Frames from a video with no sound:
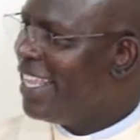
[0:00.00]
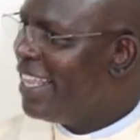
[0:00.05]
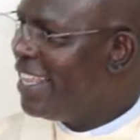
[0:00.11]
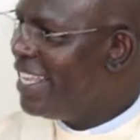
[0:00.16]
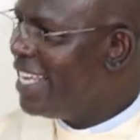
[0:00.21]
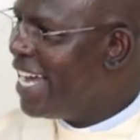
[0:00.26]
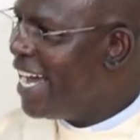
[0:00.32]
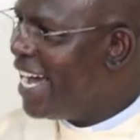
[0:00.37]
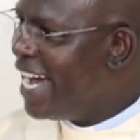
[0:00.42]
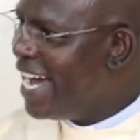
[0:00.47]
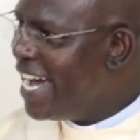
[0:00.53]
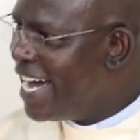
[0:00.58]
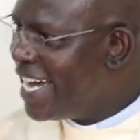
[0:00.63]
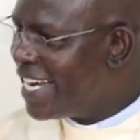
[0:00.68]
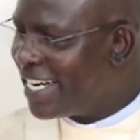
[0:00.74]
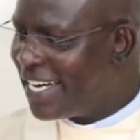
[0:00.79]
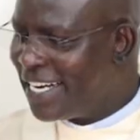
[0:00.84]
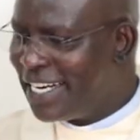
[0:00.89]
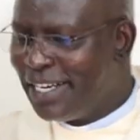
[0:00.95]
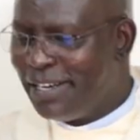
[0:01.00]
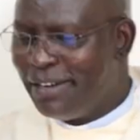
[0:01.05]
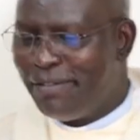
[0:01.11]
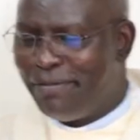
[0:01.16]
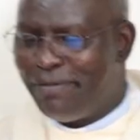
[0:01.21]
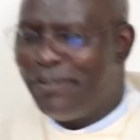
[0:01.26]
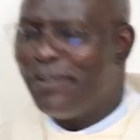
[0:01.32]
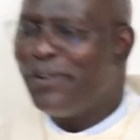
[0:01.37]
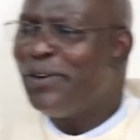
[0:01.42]
There are
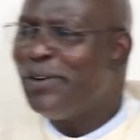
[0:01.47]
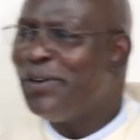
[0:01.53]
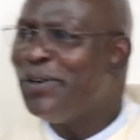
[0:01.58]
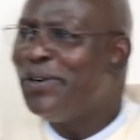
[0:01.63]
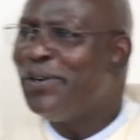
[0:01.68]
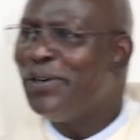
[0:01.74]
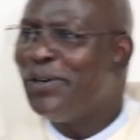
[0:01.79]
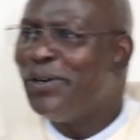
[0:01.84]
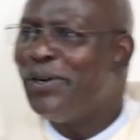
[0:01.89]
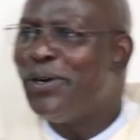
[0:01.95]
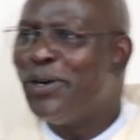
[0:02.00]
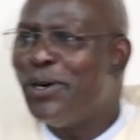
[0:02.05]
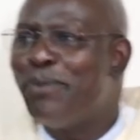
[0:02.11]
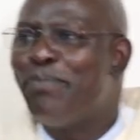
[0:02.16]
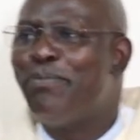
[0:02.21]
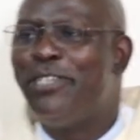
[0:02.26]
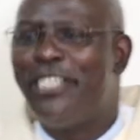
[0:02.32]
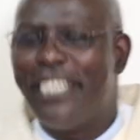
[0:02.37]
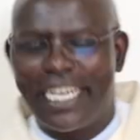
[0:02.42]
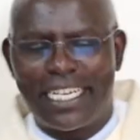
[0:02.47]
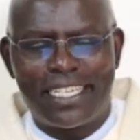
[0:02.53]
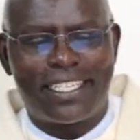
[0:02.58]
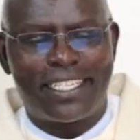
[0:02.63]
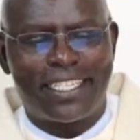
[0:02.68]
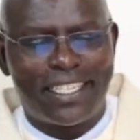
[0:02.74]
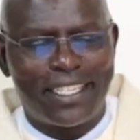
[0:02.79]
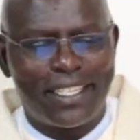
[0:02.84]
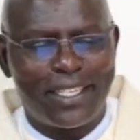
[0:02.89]
four
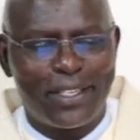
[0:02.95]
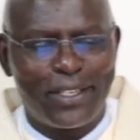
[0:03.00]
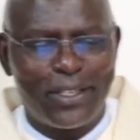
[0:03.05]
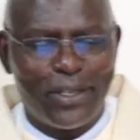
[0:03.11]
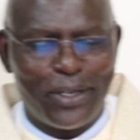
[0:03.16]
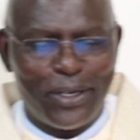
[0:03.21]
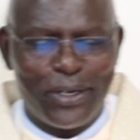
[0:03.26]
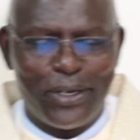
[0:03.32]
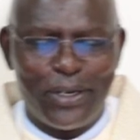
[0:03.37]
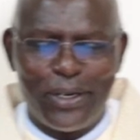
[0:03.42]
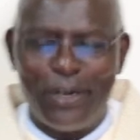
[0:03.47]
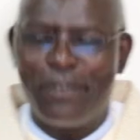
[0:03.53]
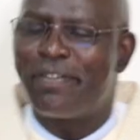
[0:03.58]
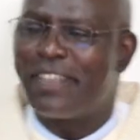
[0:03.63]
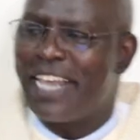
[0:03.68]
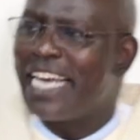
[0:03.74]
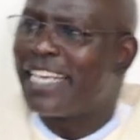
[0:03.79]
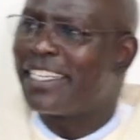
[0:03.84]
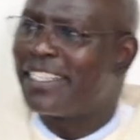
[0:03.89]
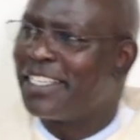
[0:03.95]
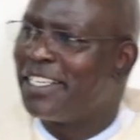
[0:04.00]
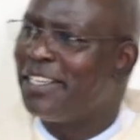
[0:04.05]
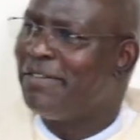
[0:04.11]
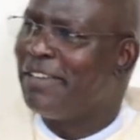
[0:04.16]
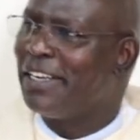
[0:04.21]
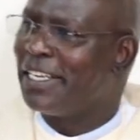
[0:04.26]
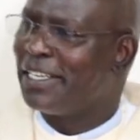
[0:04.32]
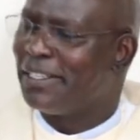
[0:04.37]
objects of
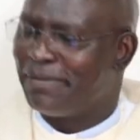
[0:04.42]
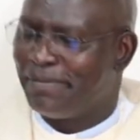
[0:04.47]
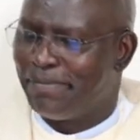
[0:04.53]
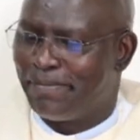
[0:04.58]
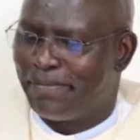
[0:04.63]
thanksgiving.